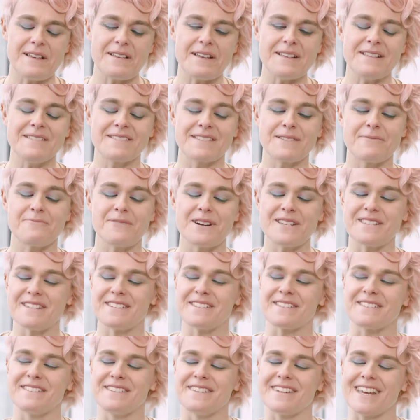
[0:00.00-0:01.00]
in some ways it
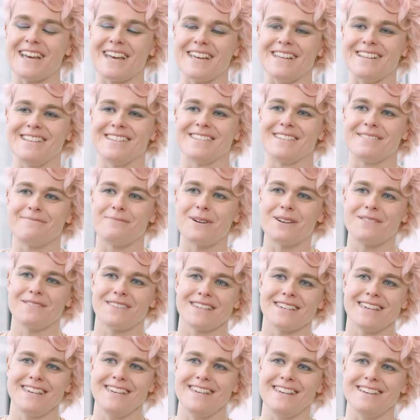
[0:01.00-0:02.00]
doesn't change. One of
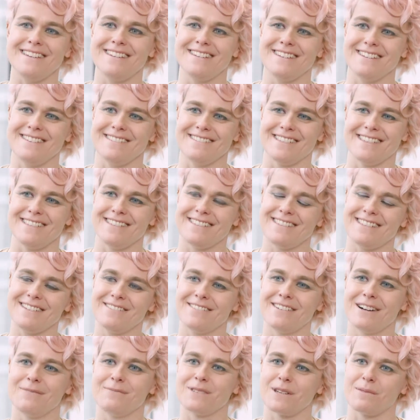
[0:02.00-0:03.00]
the key issues that
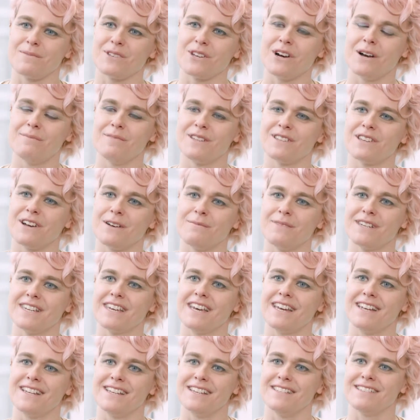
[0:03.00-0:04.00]
still comes up time and time
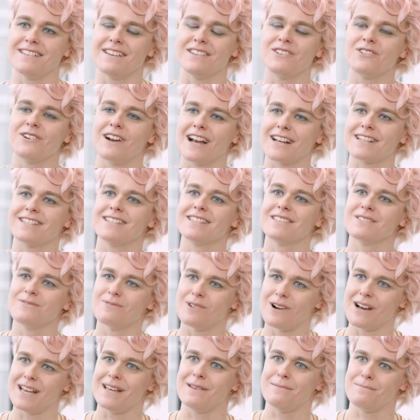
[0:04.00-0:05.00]
again is attracting the
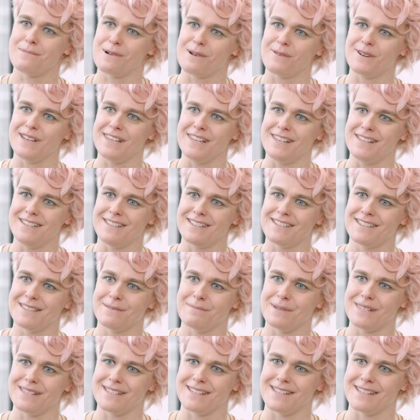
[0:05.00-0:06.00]
right employees to the
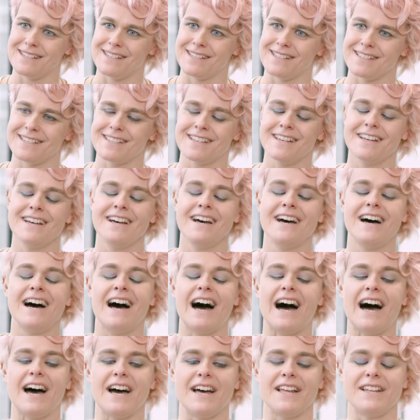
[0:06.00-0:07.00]
business
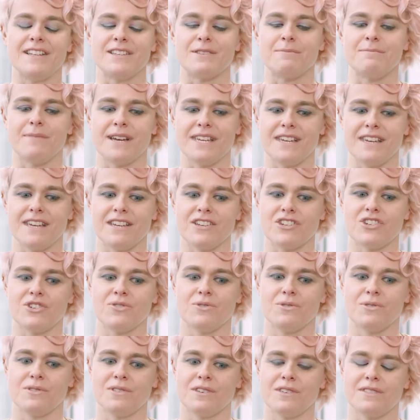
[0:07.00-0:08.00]
and making
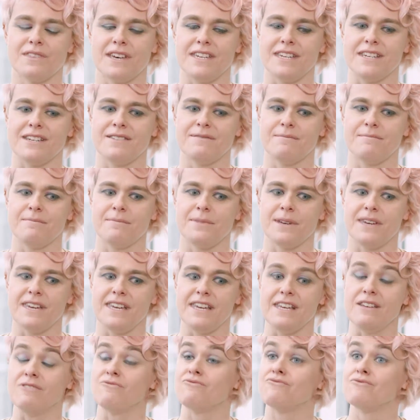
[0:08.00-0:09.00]
sure that they can
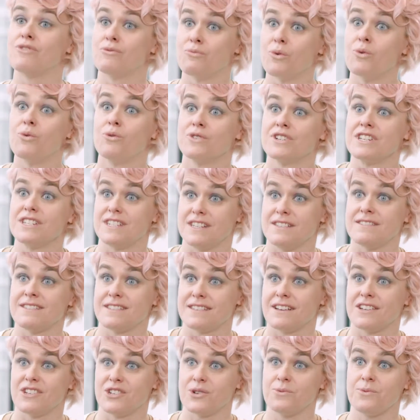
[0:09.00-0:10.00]
be rewarded in
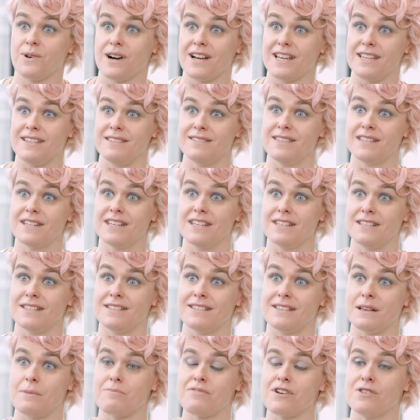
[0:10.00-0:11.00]
such a way that
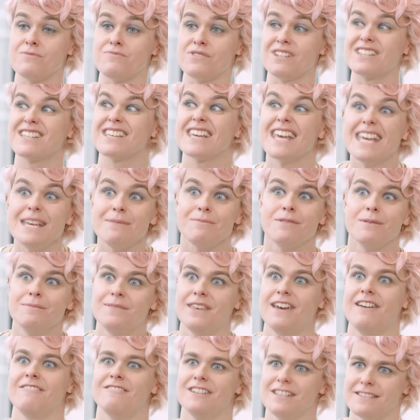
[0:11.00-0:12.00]
is appropriate to keep them
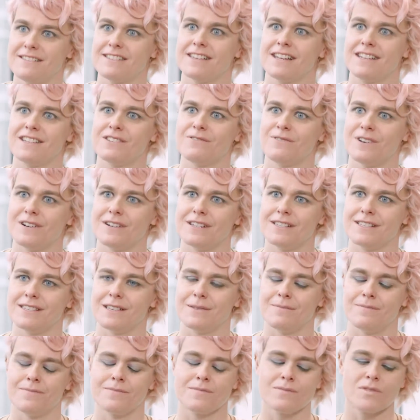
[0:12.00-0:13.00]
there and incentivise
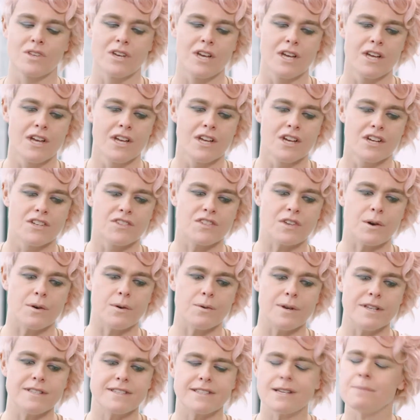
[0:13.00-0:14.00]
them. So
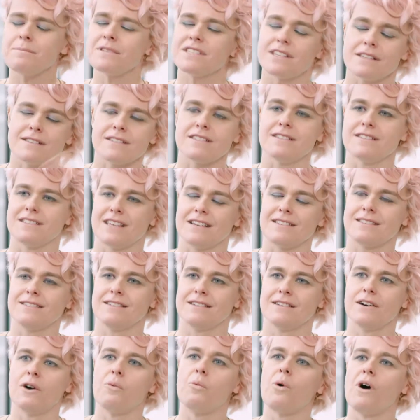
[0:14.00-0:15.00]
in some senses that's
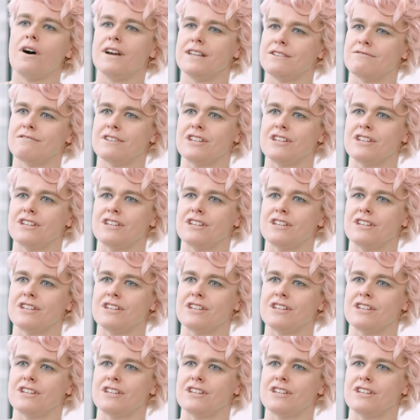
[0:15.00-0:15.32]
a wider